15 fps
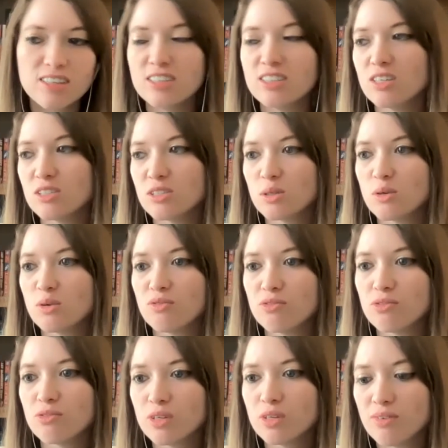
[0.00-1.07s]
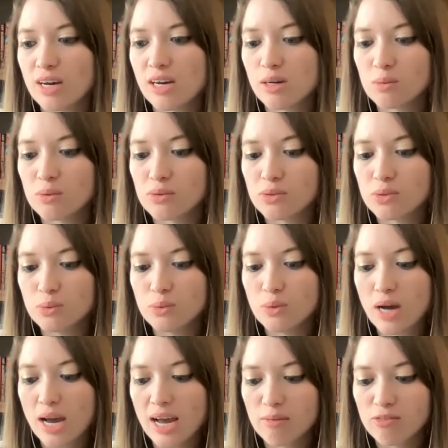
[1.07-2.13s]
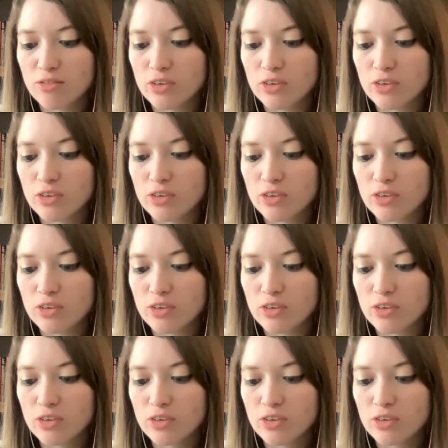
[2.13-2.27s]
it's also really valuable to have